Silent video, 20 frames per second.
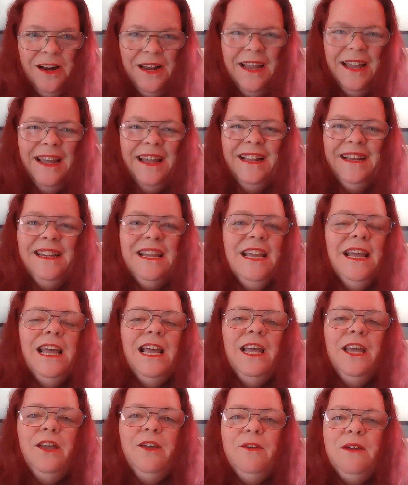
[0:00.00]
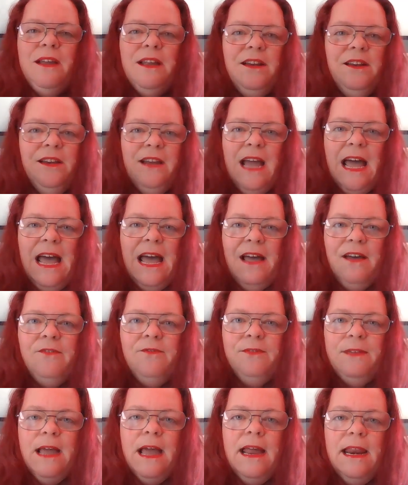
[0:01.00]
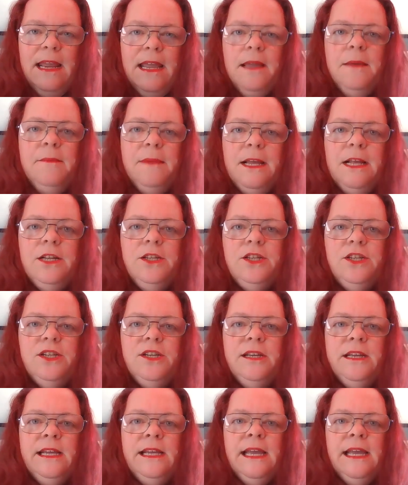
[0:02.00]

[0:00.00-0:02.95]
and you can have that image.